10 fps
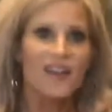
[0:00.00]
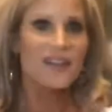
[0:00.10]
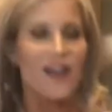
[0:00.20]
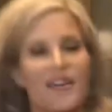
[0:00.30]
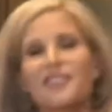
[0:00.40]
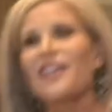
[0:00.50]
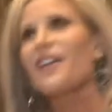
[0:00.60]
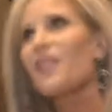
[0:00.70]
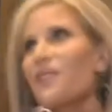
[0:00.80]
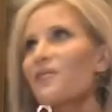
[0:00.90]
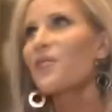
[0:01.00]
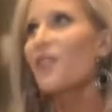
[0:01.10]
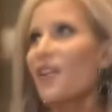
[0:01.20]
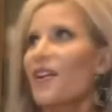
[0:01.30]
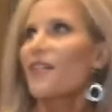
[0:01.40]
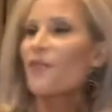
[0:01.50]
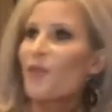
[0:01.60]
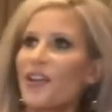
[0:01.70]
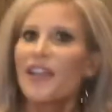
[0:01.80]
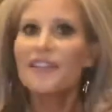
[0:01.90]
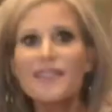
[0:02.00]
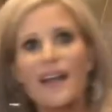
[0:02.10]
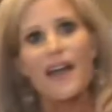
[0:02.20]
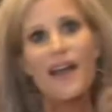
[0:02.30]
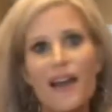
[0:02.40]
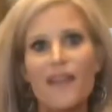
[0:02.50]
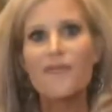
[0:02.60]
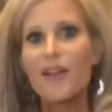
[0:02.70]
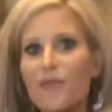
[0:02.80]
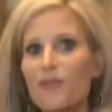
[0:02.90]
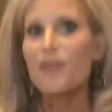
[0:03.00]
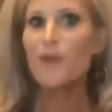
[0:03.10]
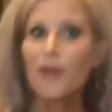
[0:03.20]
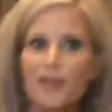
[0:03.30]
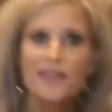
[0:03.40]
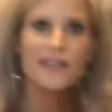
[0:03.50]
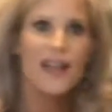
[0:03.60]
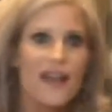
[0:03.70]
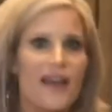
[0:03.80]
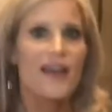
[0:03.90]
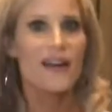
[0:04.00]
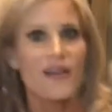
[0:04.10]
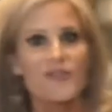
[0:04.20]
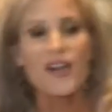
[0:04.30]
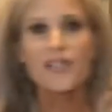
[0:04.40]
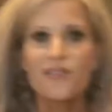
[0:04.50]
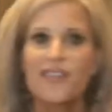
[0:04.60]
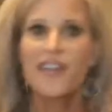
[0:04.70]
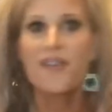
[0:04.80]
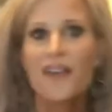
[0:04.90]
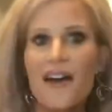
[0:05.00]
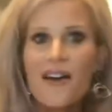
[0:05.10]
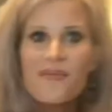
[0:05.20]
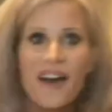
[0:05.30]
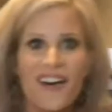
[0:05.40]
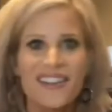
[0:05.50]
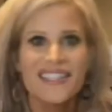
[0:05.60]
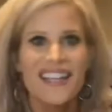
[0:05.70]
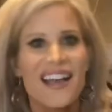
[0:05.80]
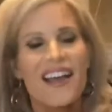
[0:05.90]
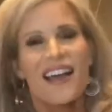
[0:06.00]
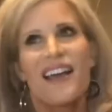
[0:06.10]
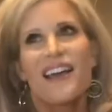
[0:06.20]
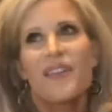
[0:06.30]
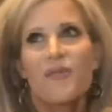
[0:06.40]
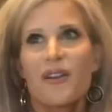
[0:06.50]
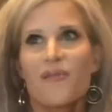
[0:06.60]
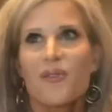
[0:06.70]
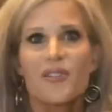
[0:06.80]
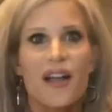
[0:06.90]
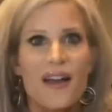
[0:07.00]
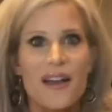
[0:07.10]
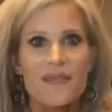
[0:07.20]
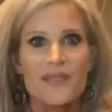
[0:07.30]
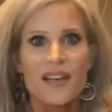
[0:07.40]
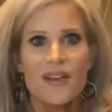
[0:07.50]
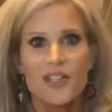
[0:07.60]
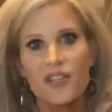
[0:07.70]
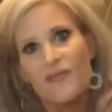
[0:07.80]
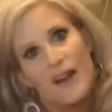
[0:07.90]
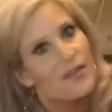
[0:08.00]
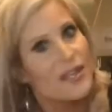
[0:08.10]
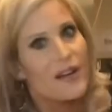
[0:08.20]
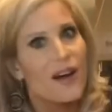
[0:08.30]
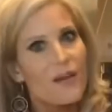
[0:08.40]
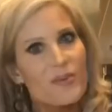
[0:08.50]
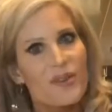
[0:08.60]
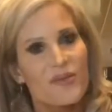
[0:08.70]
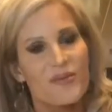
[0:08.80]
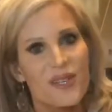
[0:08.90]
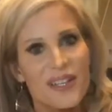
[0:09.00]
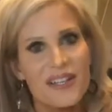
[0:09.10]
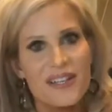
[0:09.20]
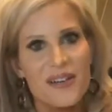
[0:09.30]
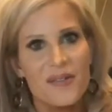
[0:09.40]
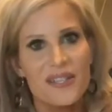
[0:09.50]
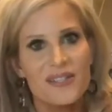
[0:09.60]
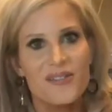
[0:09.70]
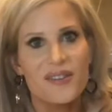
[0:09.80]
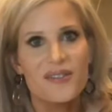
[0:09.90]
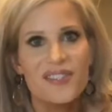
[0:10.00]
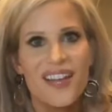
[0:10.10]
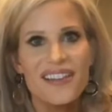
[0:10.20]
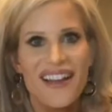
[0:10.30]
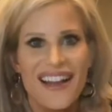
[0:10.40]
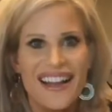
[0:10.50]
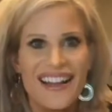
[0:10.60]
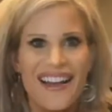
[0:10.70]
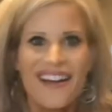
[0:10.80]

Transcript: locked down for 4 days and I've read 3 books and I've tried doing yoga about 3 or 4 times. I've actually found a couple really good yoga instructors online.